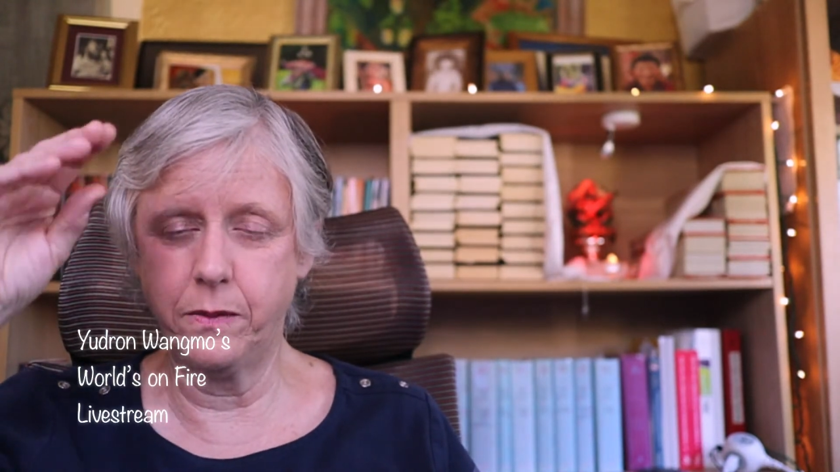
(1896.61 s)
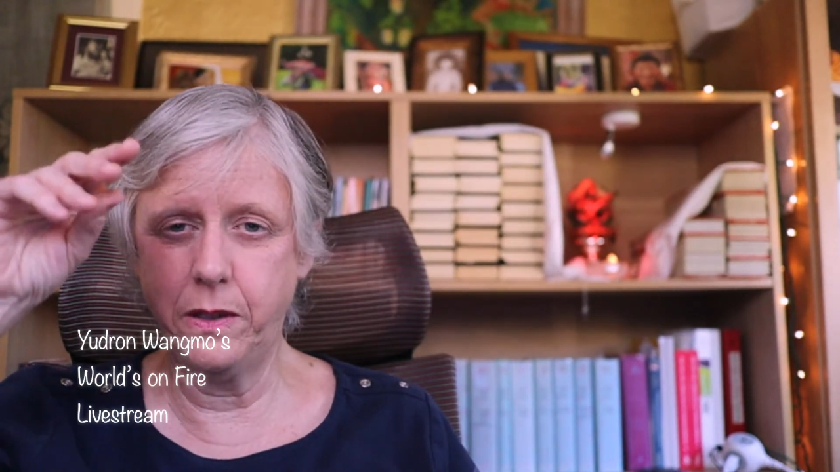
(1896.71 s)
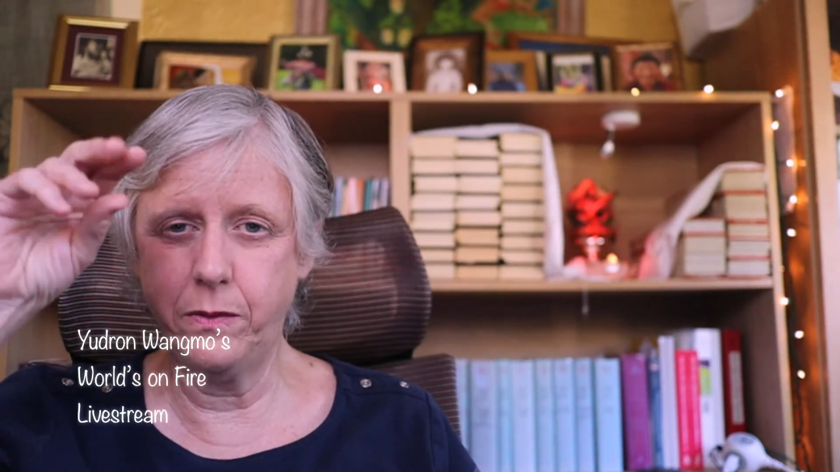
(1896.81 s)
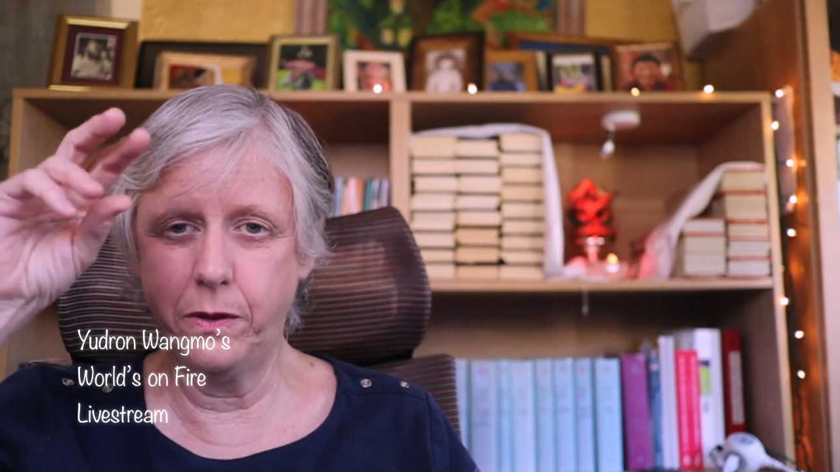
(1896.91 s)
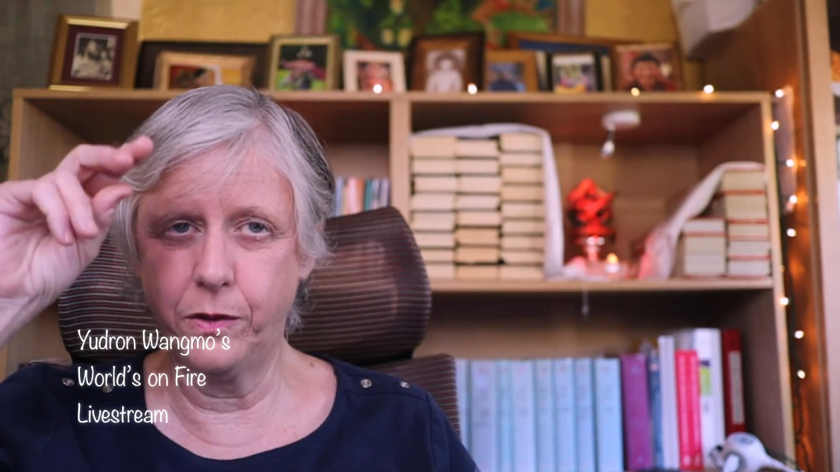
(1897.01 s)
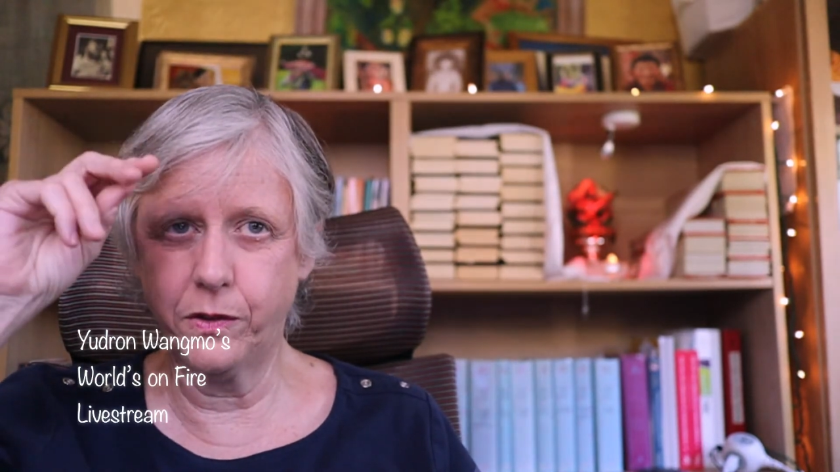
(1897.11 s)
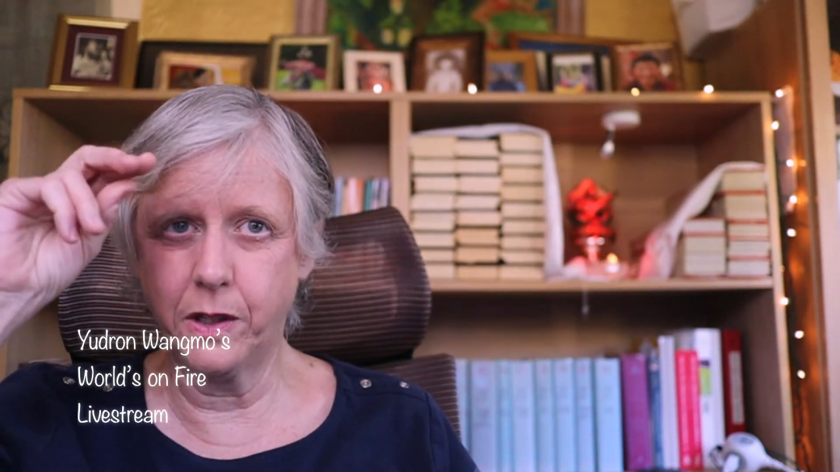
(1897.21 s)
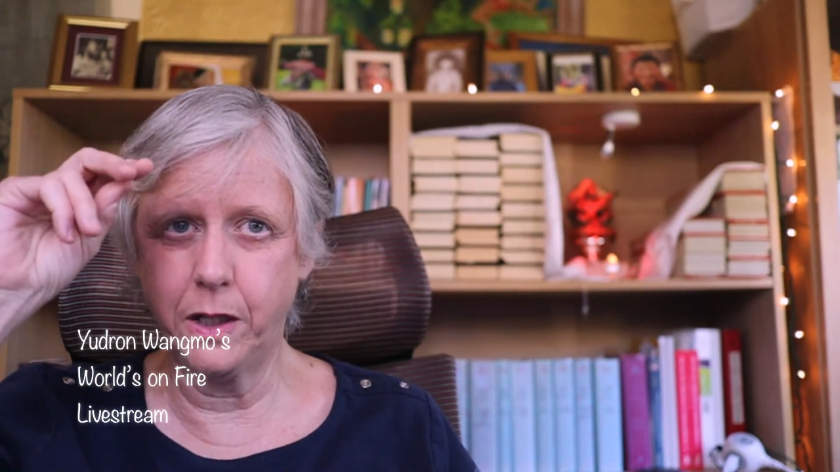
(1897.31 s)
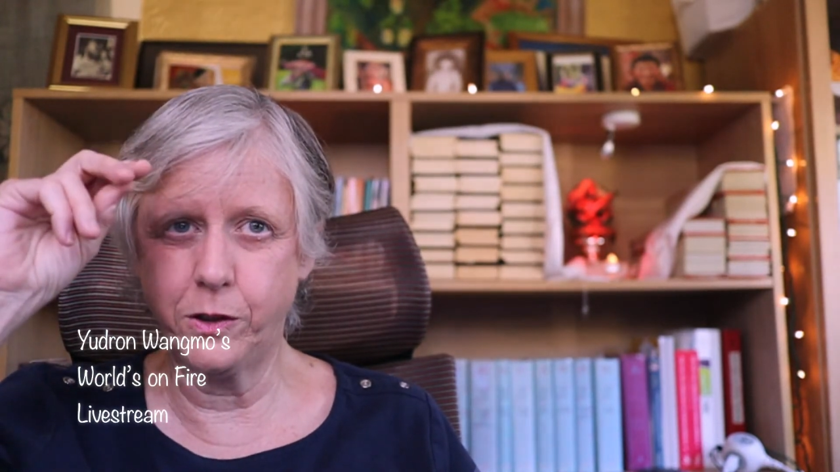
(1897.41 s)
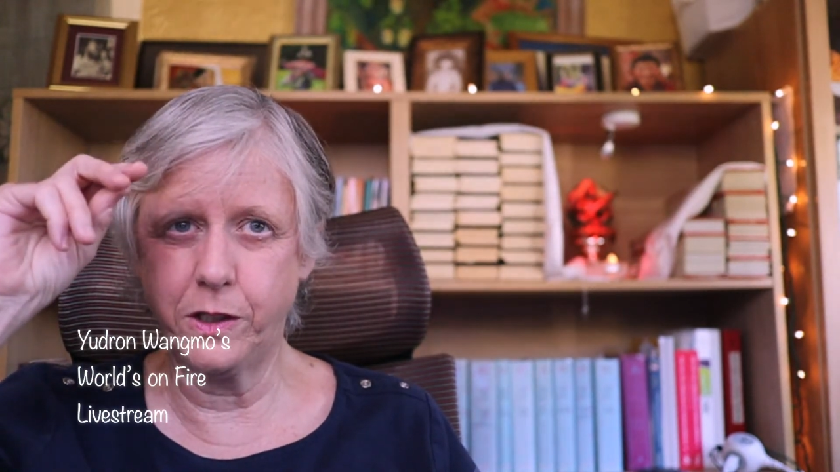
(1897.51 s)
even though this
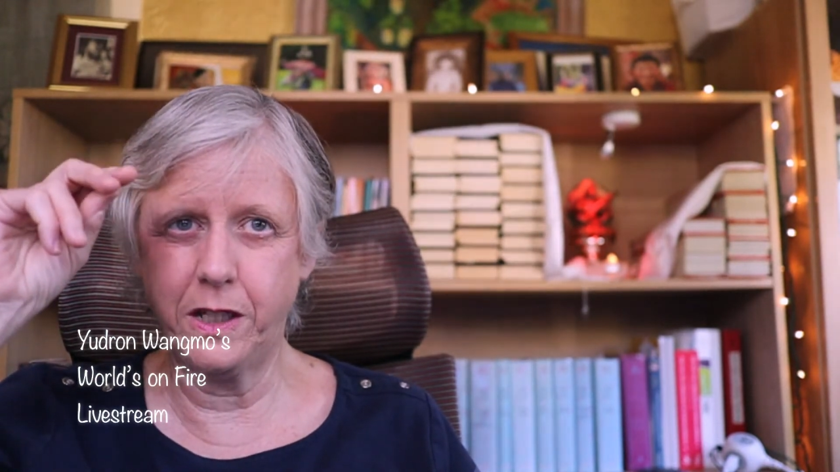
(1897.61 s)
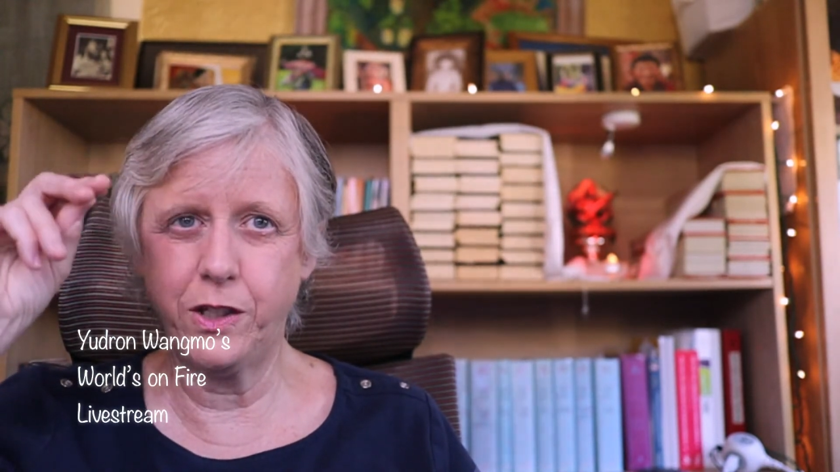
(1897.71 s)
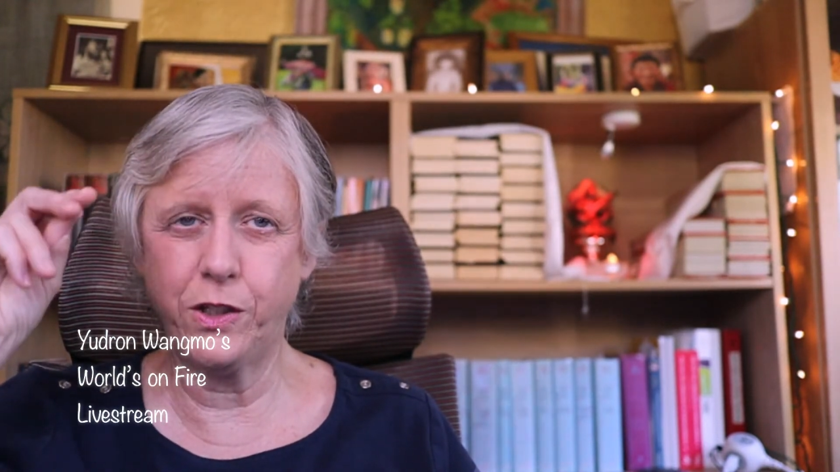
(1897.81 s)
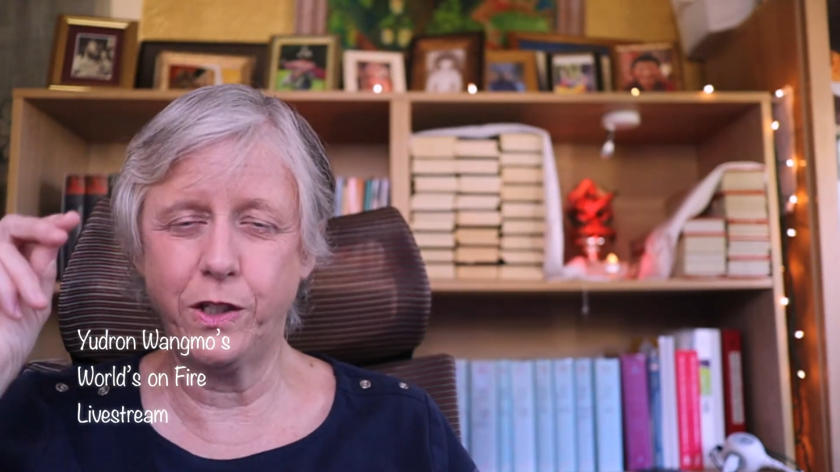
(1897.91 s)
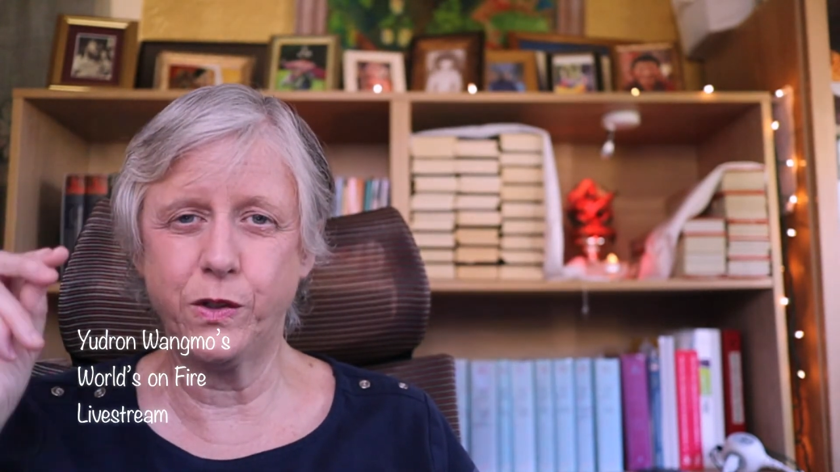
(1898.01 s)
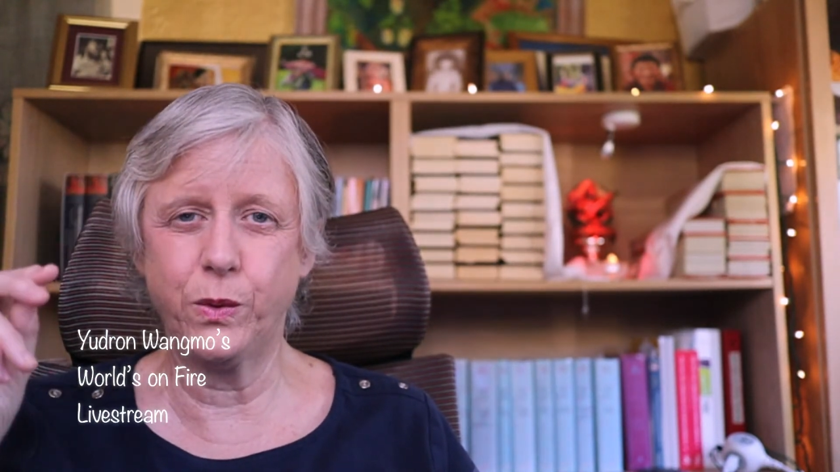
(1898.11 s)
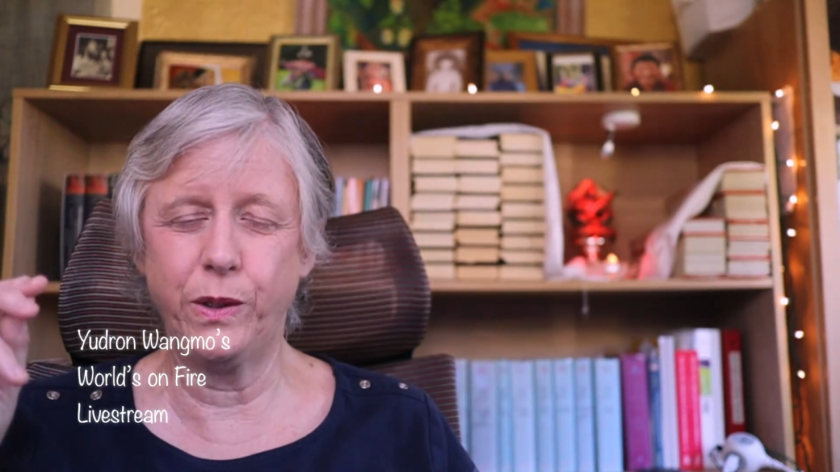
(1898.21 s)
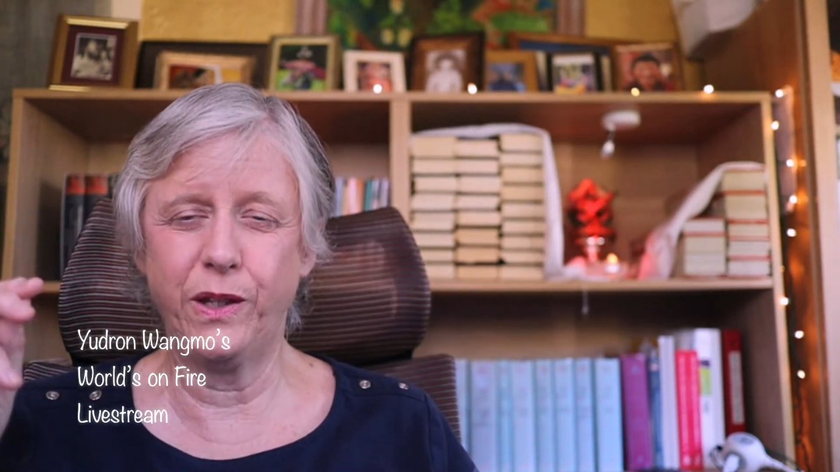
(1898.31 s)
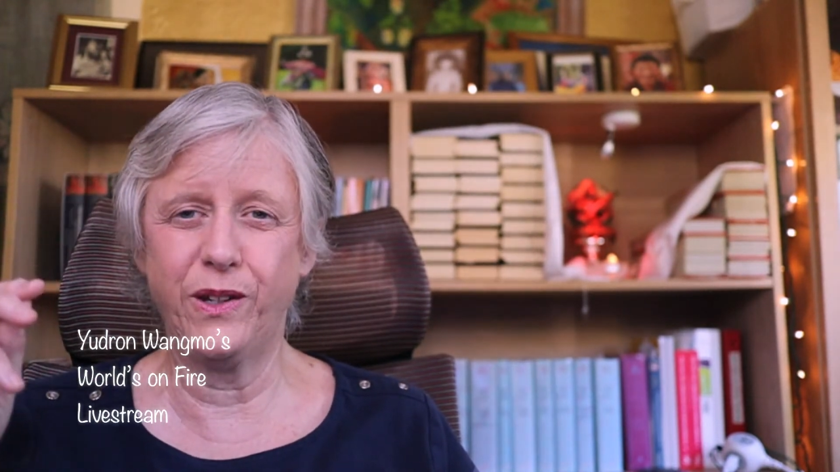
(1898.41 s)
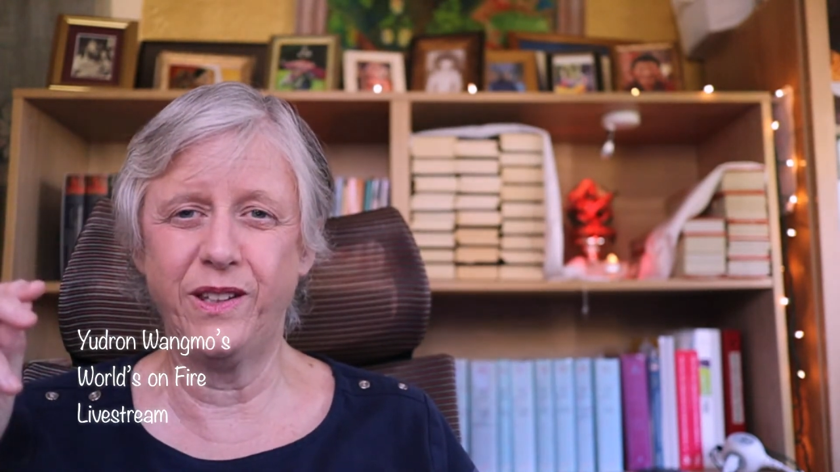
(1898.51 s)
cogitation is
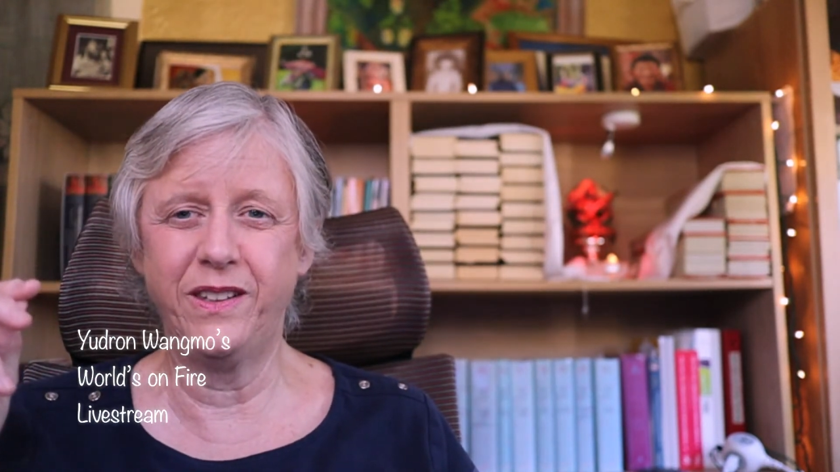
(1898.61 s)
going on